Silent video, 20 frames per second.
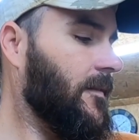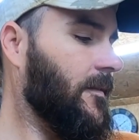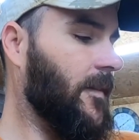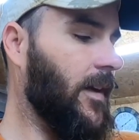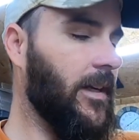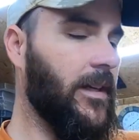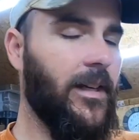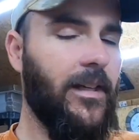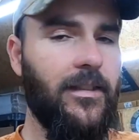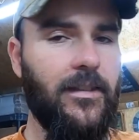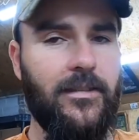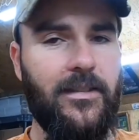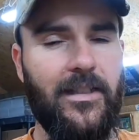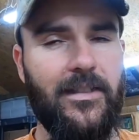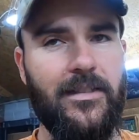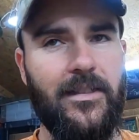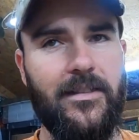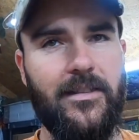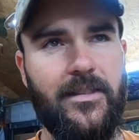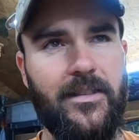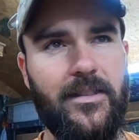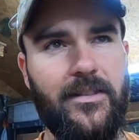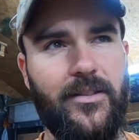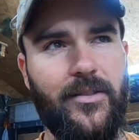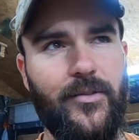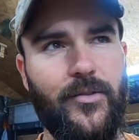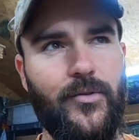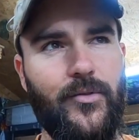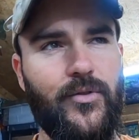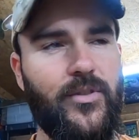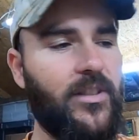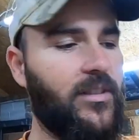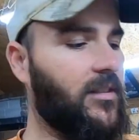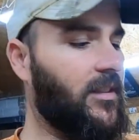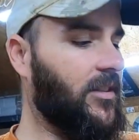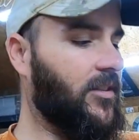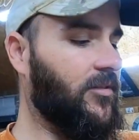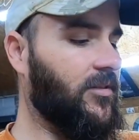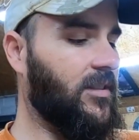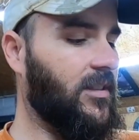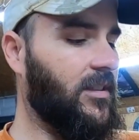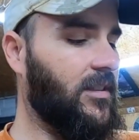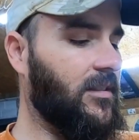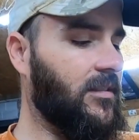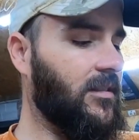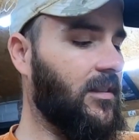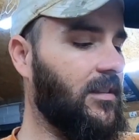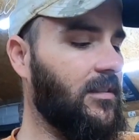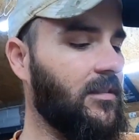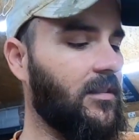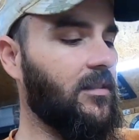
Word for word: they got a tendency to, just like you see in like the